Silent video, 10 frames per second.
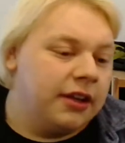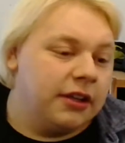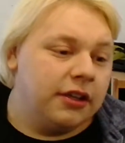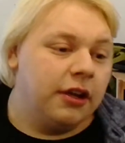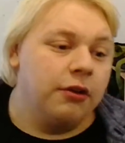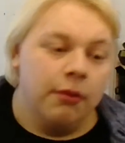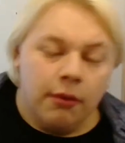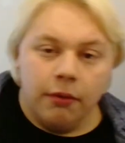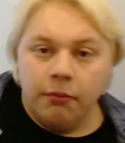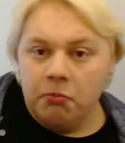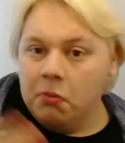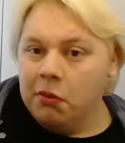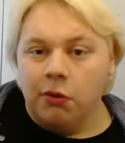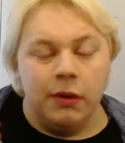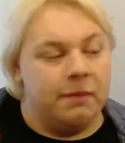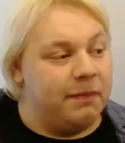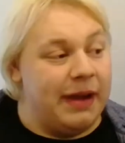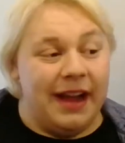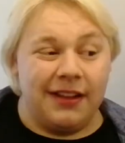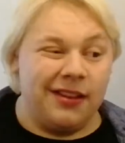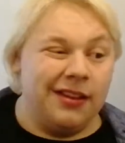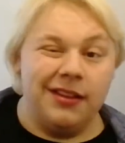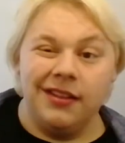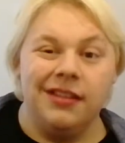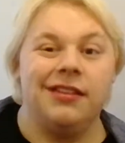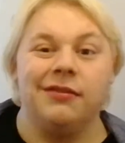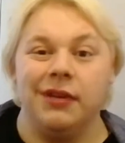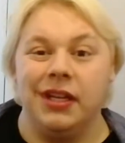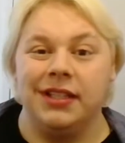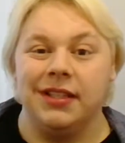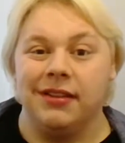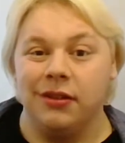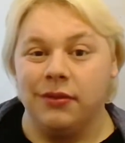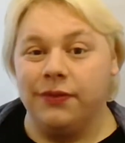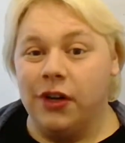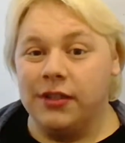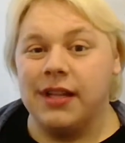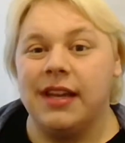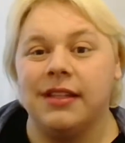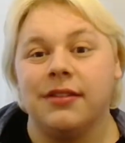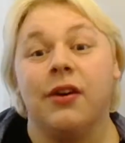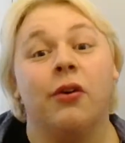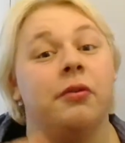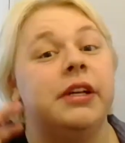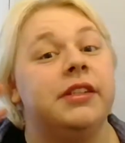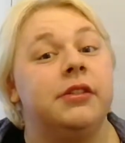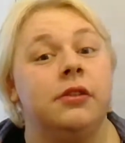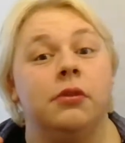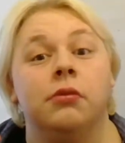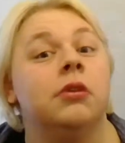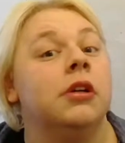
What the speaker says: You know, all the way back when I did those first edits, all the way to